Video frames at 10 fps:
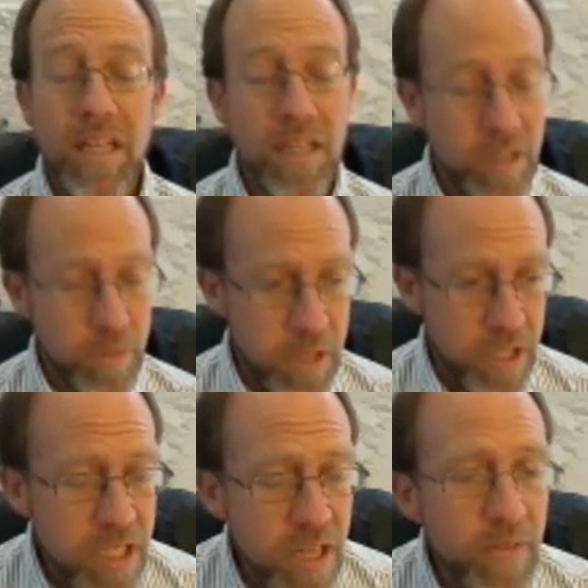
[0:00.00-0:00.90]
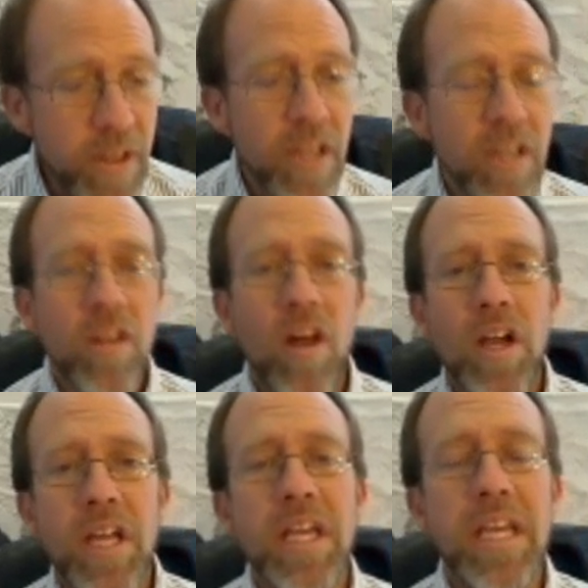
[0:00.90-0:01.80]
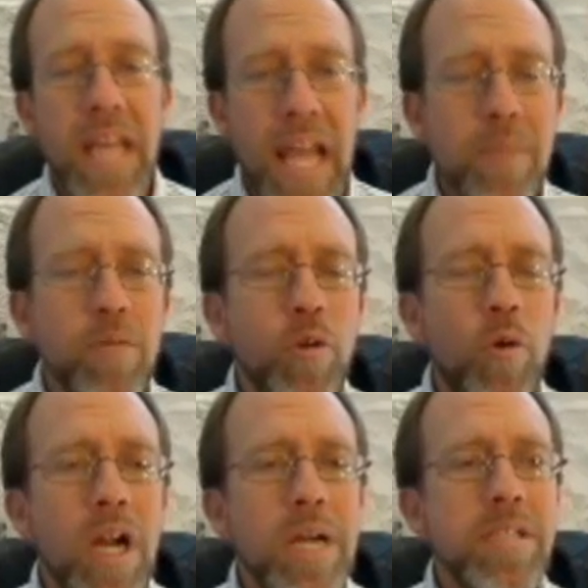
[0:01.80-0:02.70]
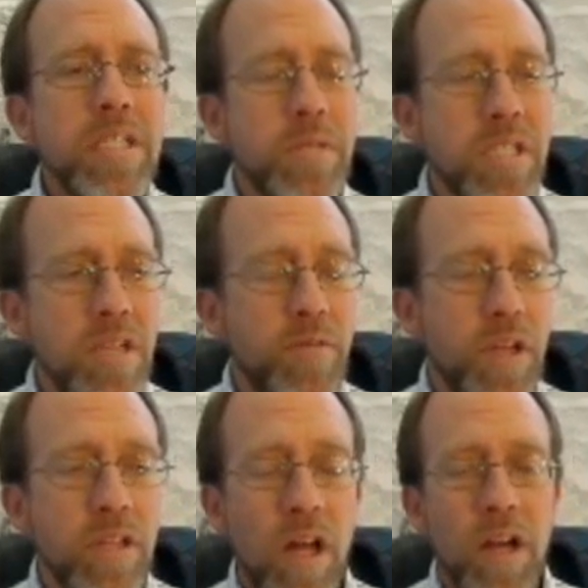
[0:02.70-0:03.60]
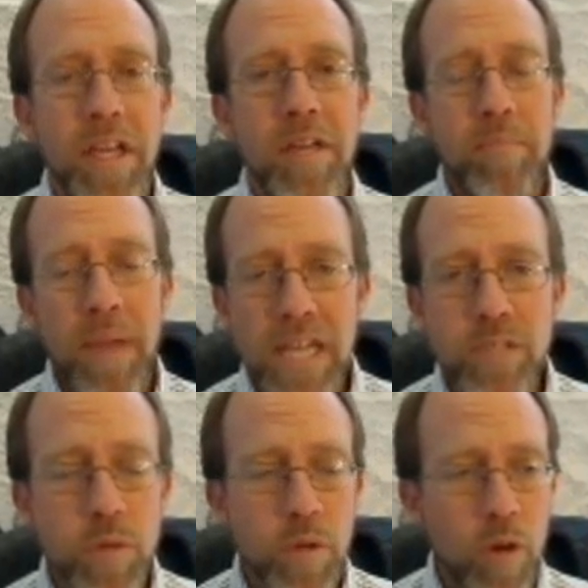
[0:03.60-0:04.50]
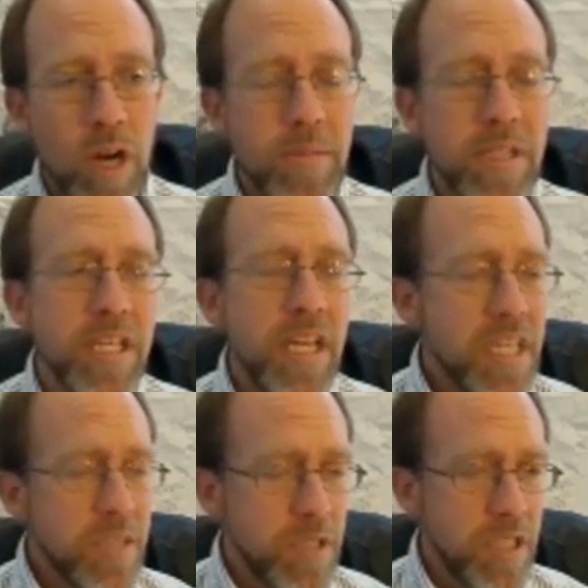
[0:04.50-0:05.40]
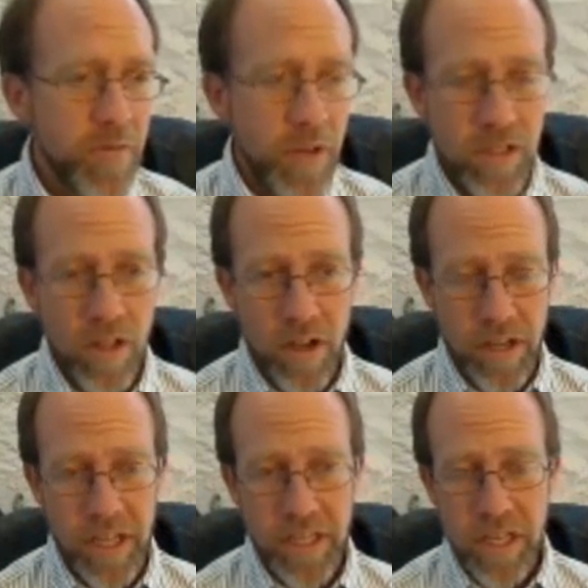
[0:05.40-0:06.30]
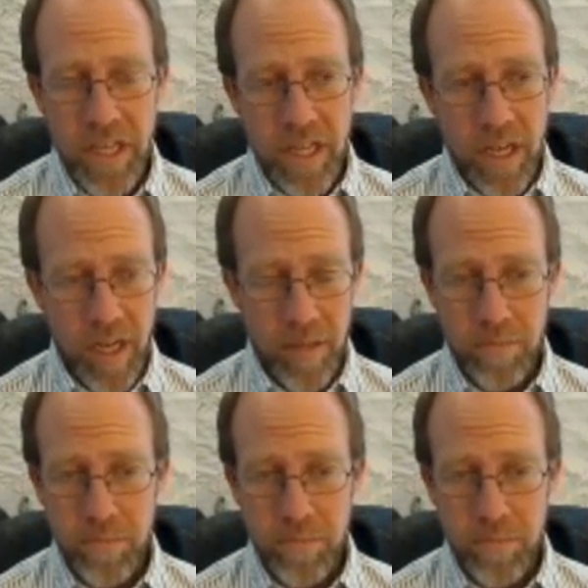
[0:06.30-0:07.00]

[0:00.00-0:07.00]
specific login name requirements, specific login password requirements, specific login uh,